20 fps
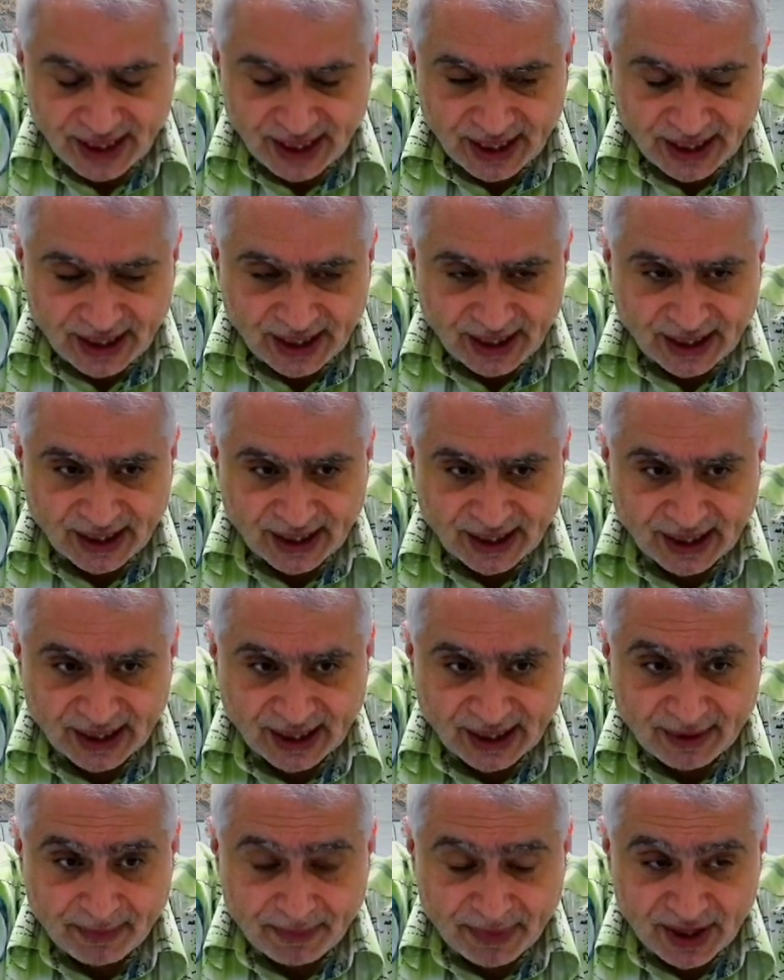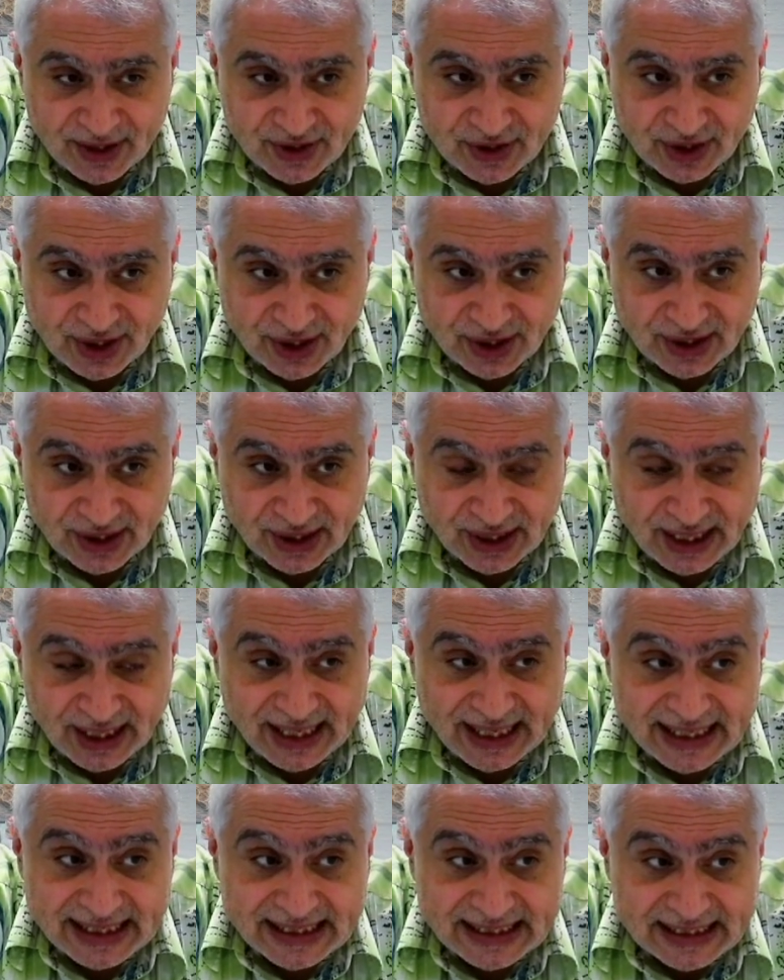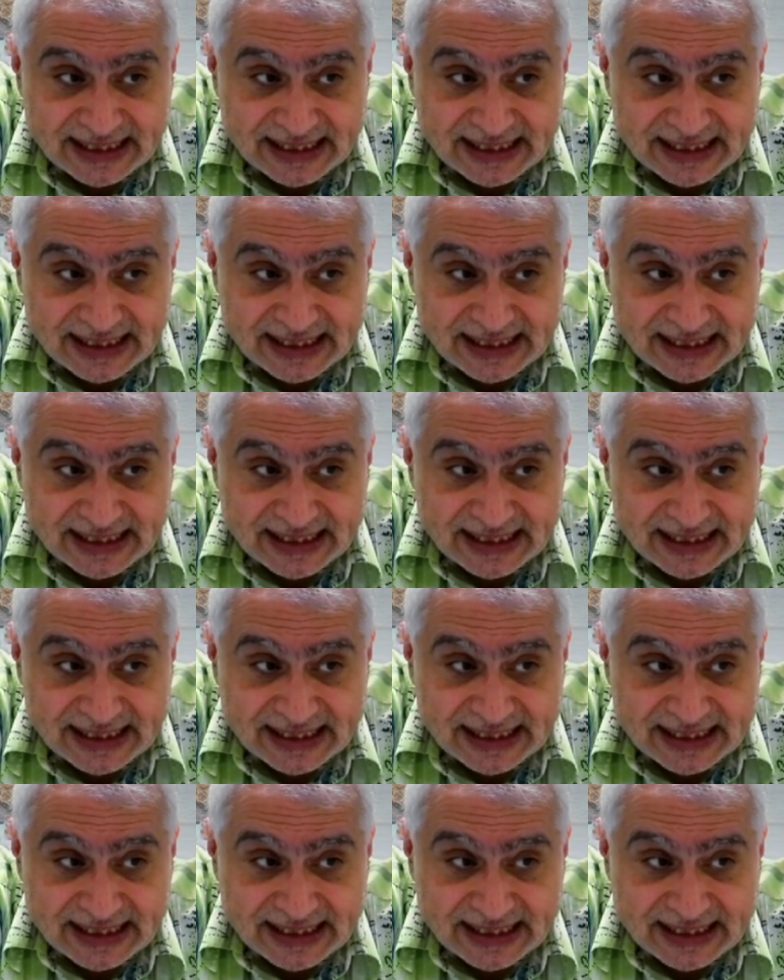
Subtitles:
patient. Second,